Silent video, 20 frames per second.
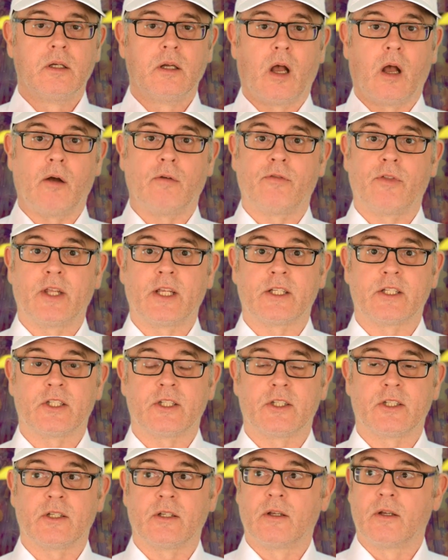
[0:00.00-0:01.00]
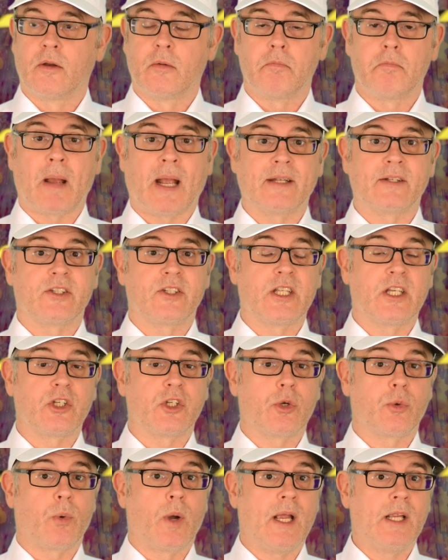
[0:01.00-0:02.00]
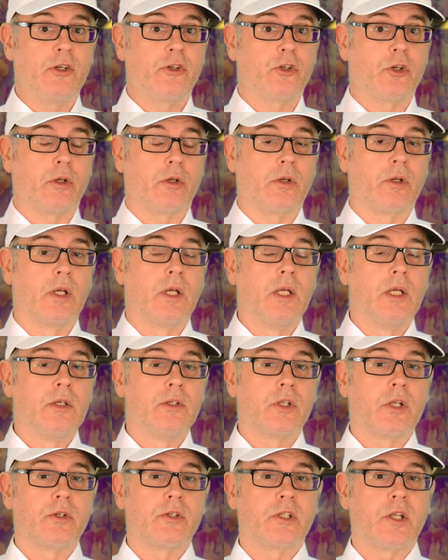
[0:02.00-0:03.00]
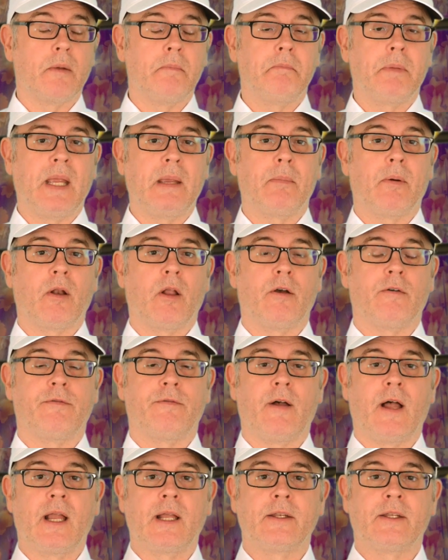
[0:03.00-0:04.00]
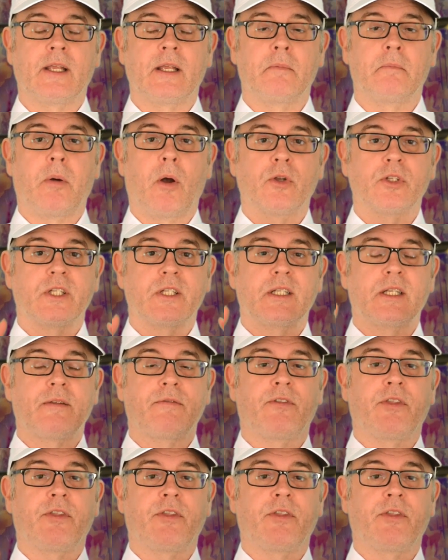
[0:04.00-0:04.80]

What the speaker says: of this bad situation. So some people are finding positive